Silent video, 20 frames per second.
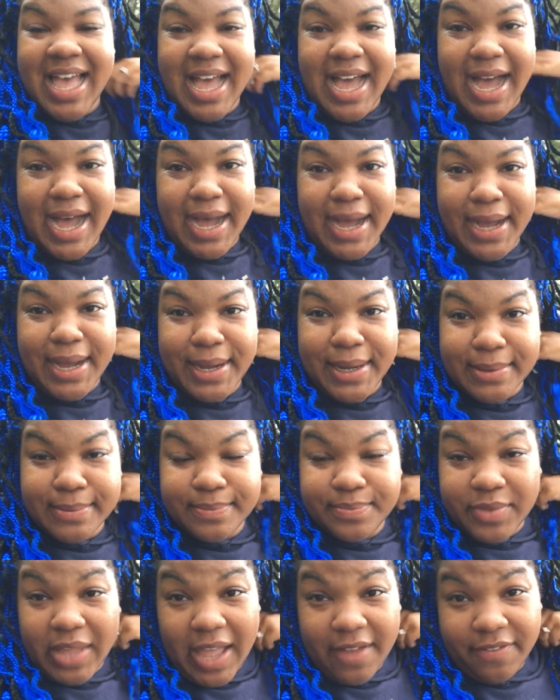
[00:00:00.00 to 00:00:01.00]

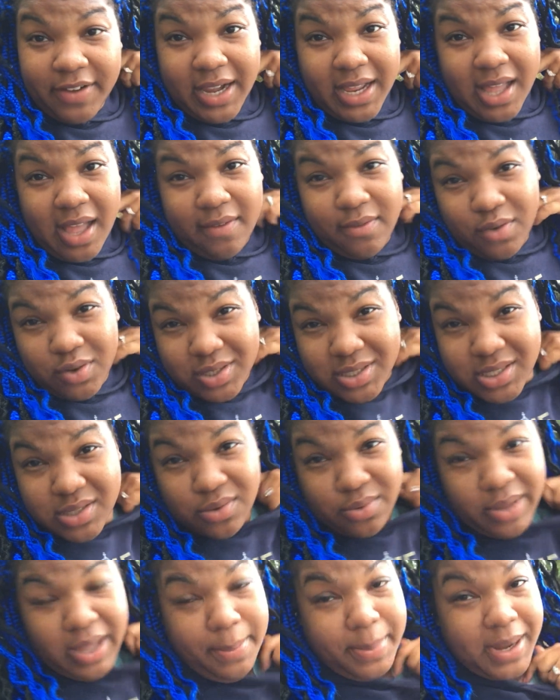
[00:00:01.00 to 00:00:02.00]
I feel like I've lost some
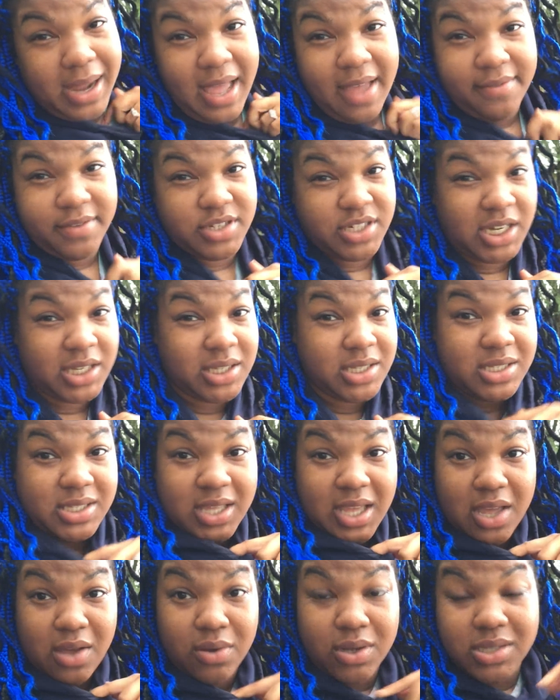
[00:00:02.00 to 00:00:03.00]
weight, but I haven't checked the
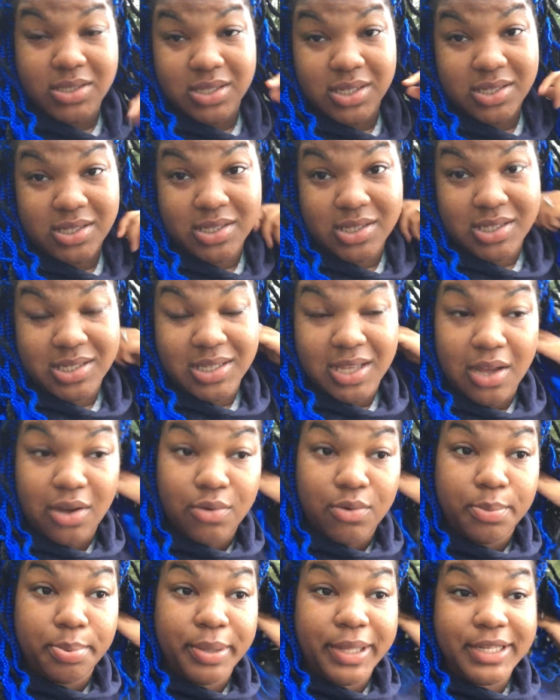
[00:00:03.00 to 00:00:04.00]
scale, because listen, the scale
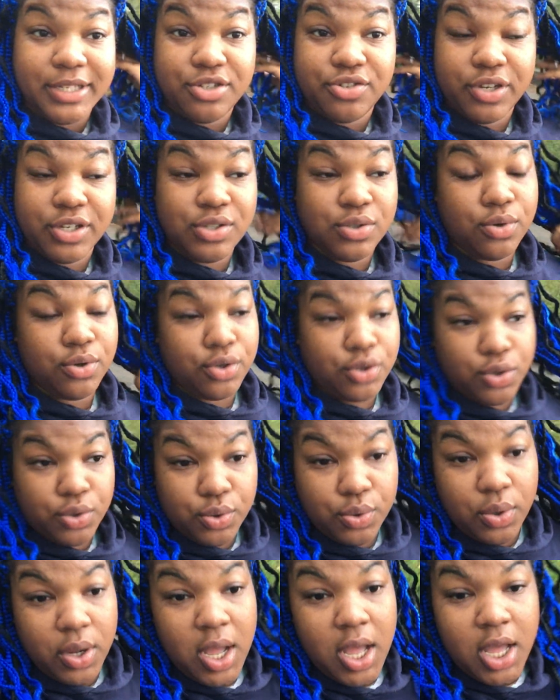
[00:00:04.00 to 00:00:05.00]
will play tricks on
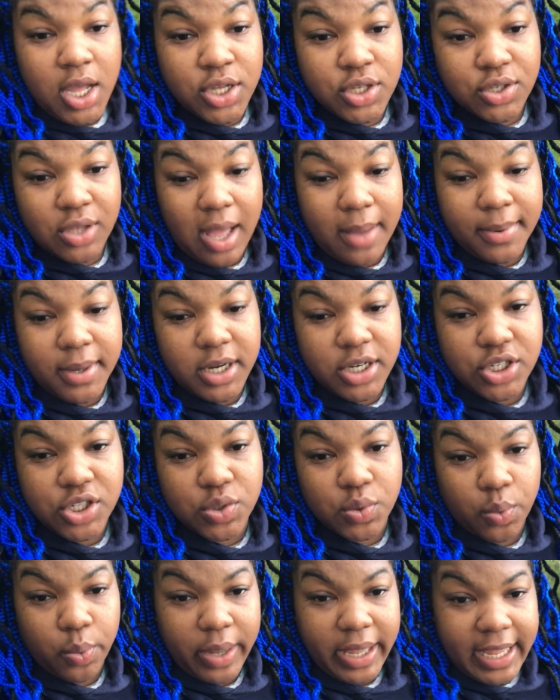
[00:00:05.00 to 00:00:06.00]
you. So I'm gonna
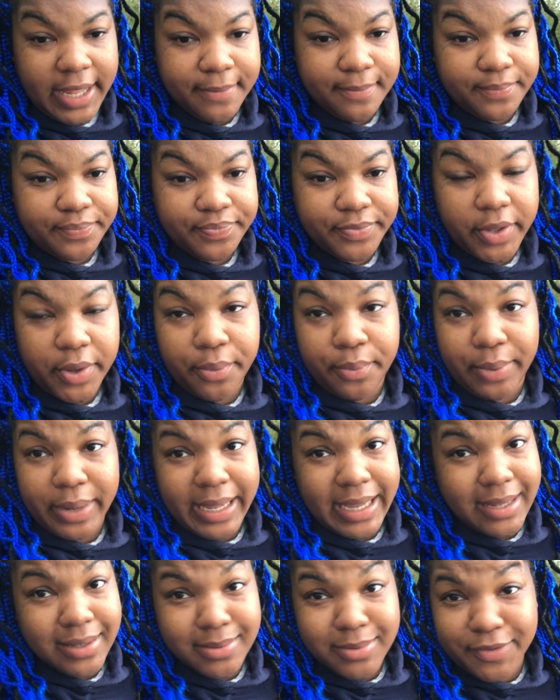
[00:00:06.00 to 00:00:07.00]
just wait and
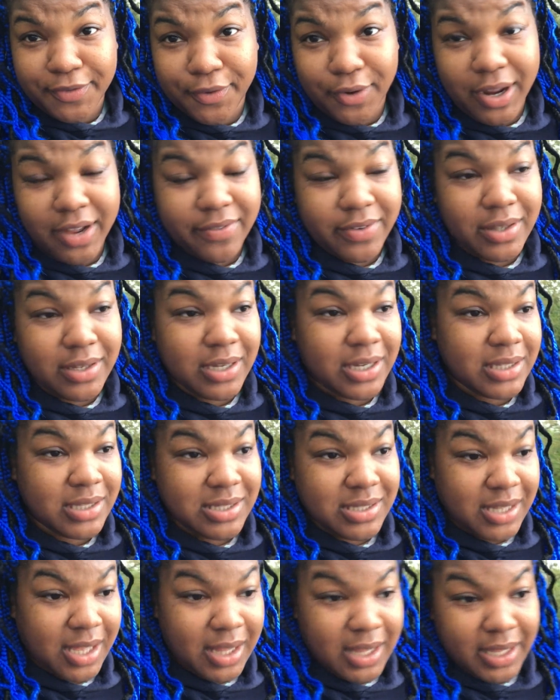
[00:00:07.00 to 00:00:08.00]
wait before I even look at the
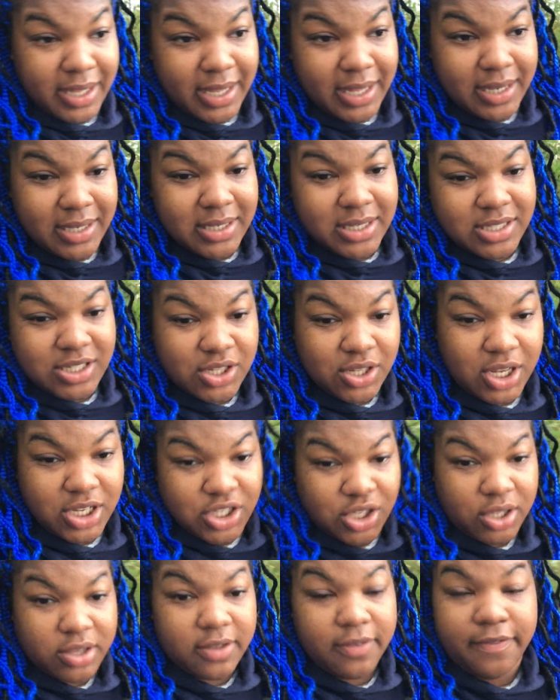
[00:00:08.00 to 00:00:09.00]
scale again until I
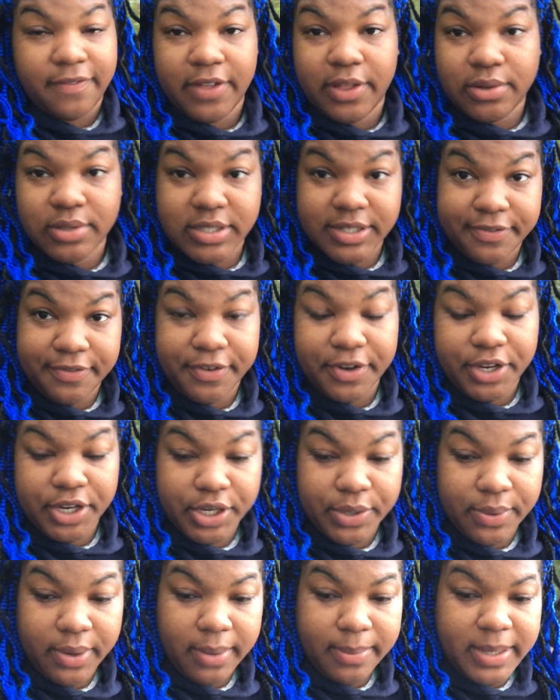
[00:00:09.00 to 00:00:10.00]
start to feel different, you
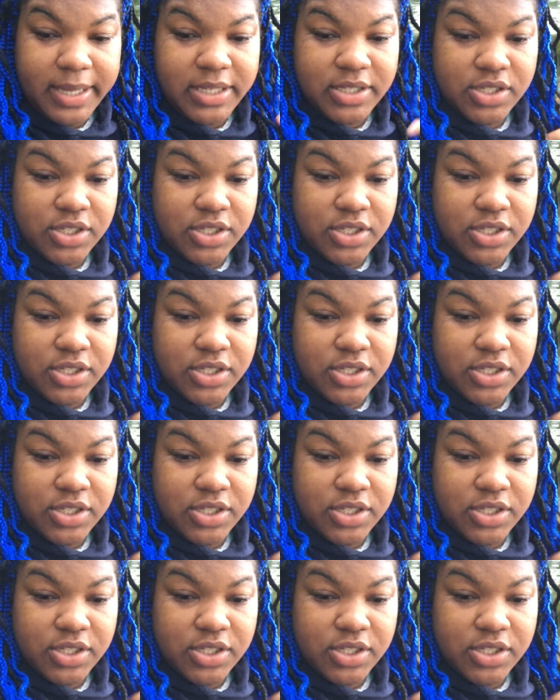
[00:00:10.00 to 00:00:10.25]
know what I mean?